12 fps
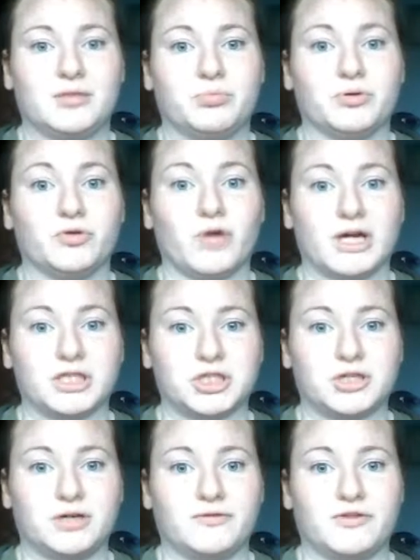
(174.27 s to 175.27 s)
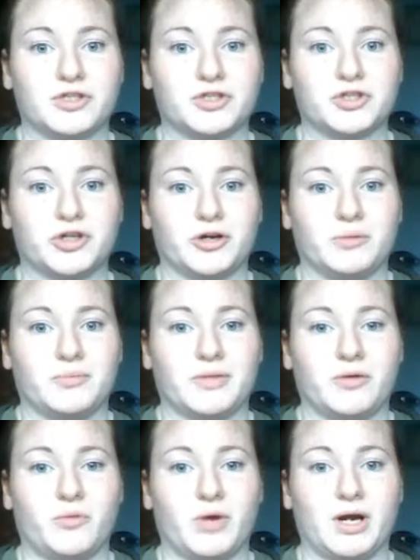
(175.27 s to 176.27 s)
the progression of this term
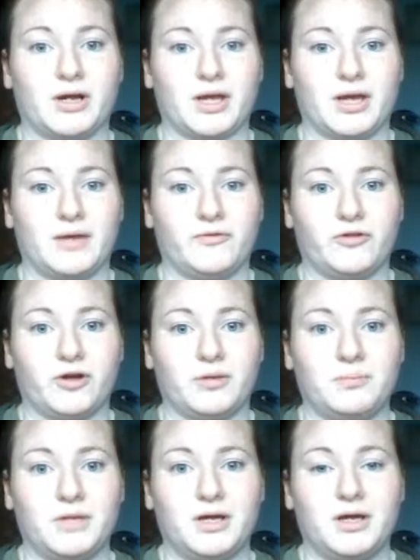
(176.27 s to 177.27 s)
and where it came from,